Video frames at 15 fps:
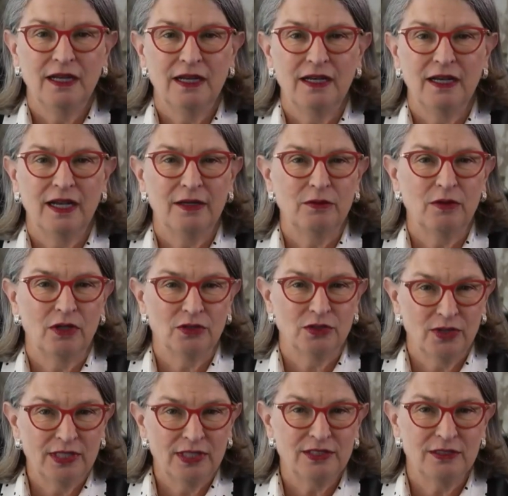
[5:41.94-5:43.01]
I
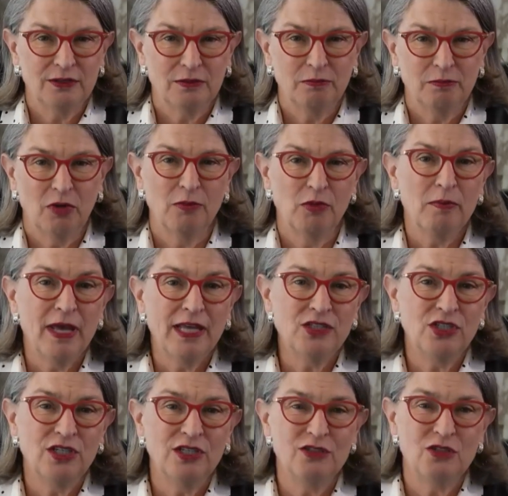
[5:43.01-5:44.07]
also, as Barbara
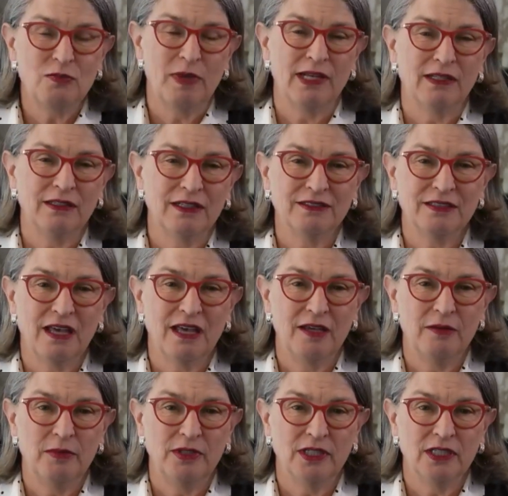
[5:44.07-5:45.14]
mentioned, spent a little
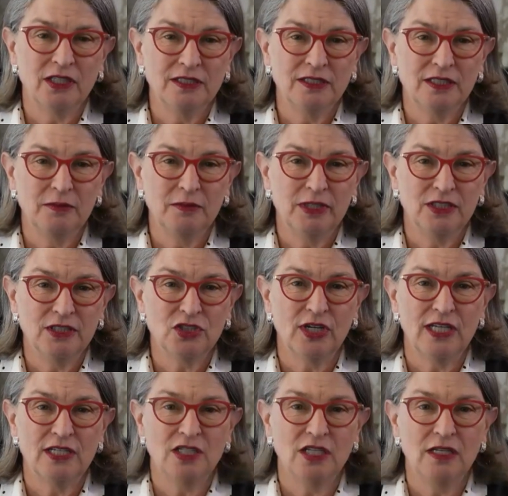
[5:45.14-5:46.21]
time in the Clinton
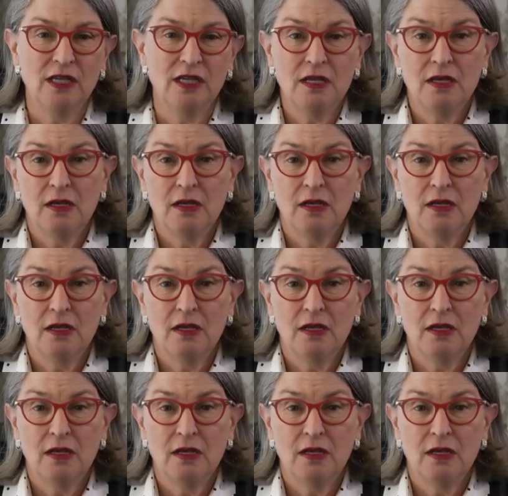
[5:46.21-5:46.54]
administration,